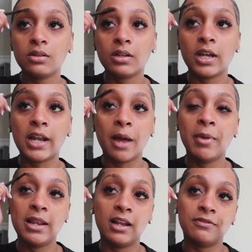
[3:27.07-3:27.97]
And I'm a
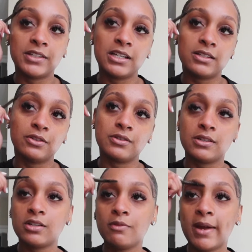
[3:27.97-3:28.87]
lefty, so
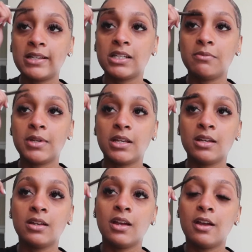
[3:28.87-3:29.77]
you might see me
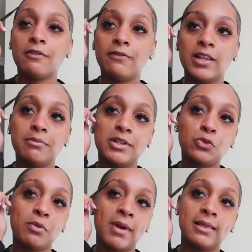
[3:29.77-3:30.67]
flip
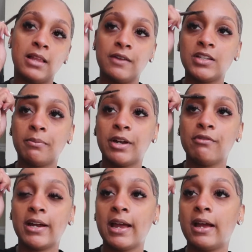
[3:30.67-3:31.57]
between my left and my
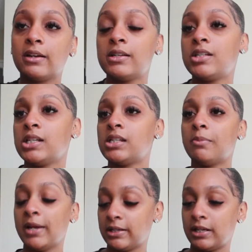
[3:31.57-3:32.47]
right hand, because just
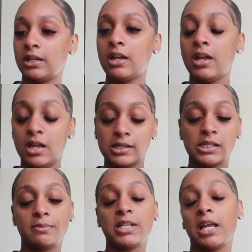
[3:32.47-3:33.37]
depending,
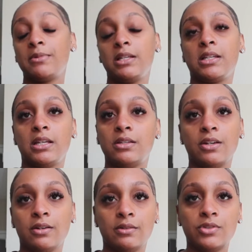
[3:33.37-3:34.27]
sometimes it's
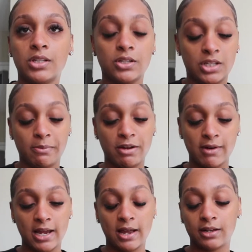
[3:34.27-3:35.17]
easier just using my
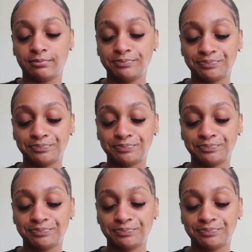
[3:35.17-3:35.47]
right hand.